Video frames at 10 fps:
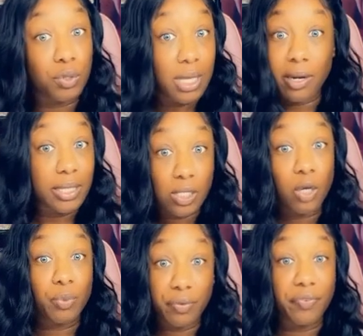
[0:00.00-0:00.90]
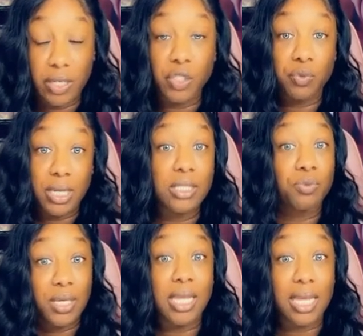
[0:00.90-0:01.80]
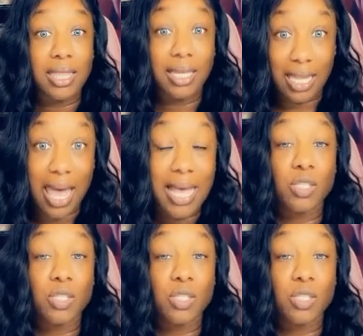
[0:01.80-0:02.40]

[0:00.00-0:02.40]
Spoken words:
There is no refunds. You need to get in the class.